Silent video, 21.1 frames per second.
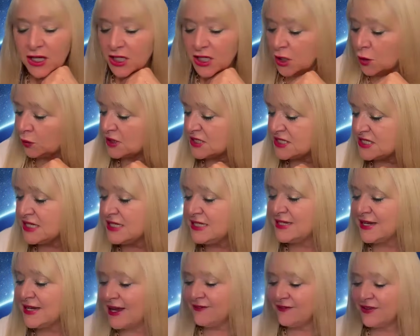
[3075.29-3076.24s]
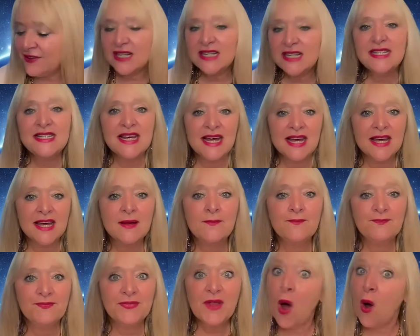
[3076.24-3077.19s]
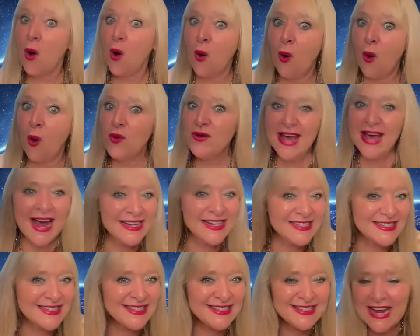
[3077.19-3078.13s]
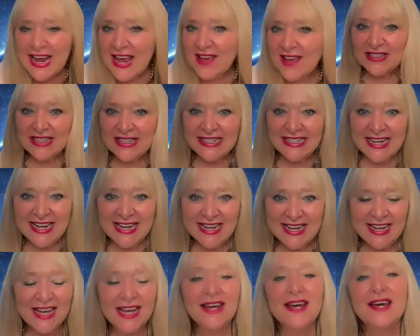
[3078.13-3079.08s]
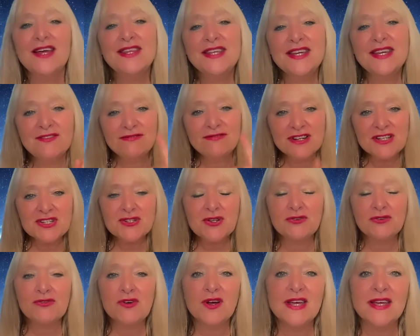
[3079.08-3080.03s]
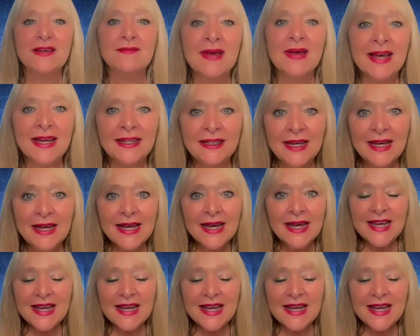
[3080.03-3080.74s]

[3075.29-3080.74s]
You want to see David Adair? Oh, yes, David Adair, the original rocket man.